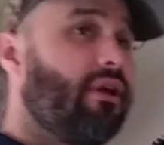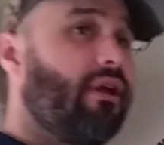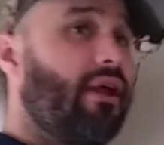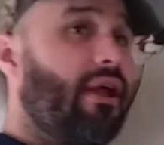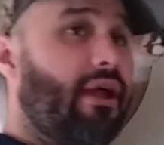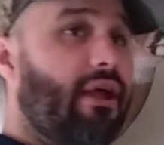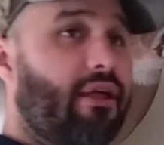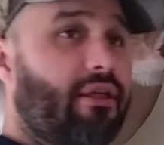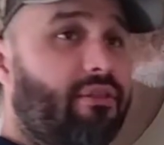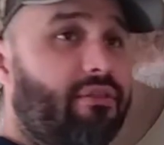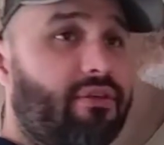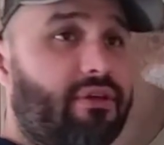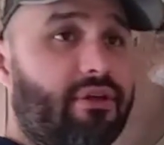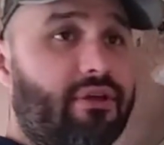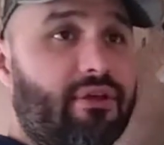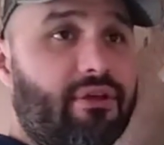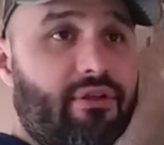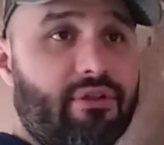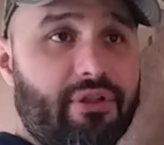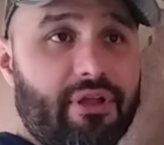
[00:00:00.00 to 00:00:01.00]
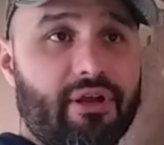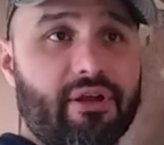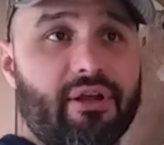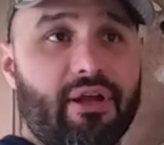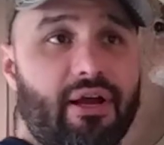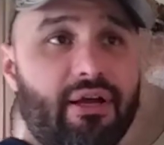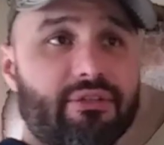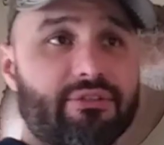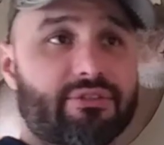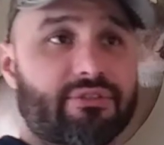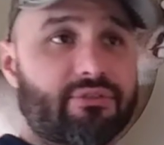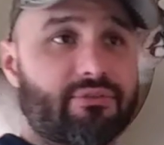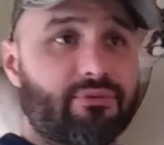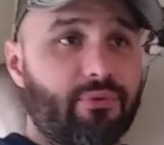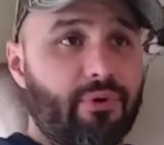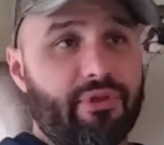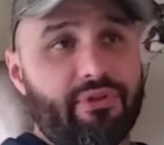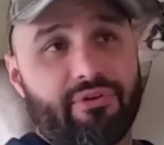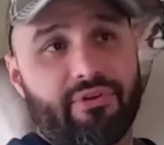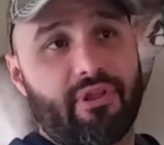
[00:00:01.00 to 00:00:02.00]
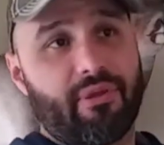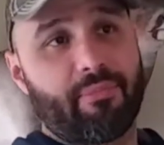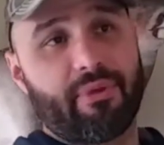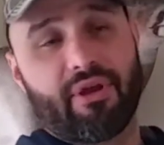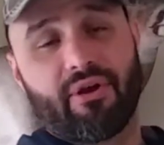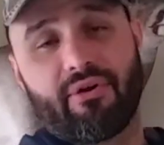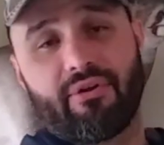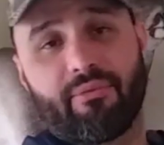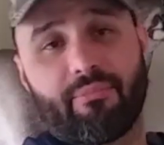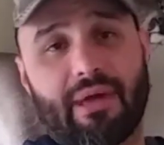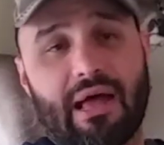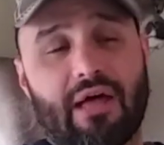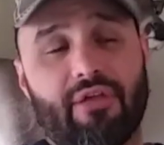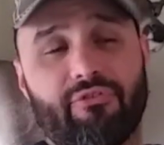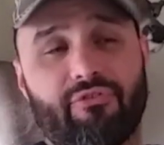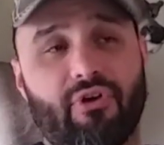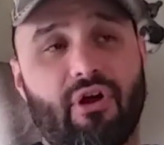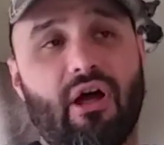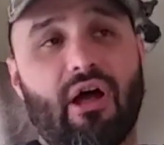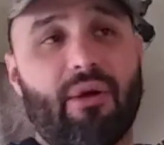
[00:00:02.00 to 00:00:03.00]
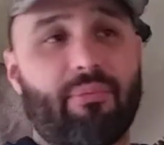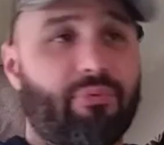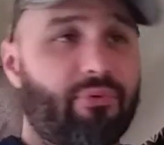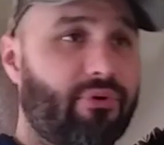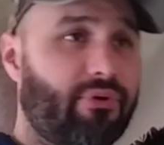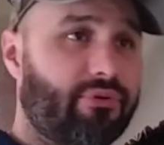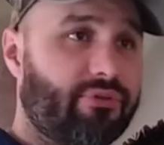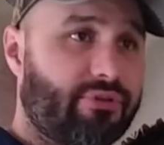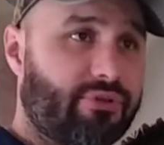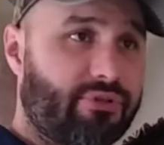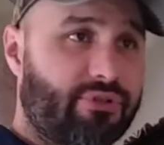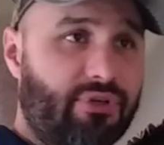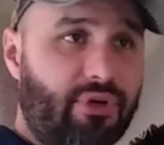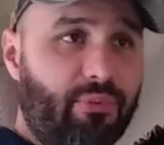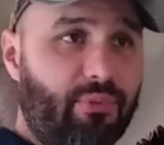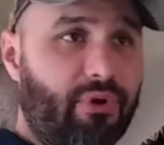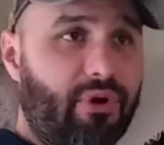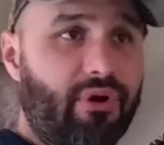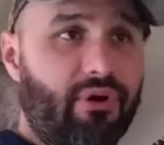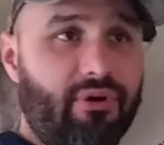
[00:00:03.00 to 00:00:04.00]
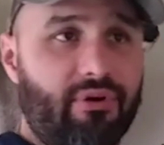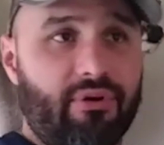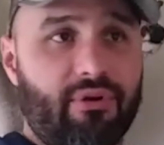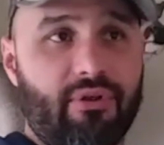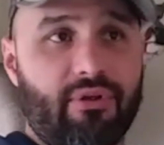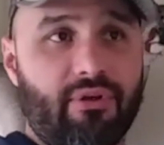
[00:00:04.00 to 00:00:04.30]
and the clear cuts, whether they be on a mountaintop or somewhere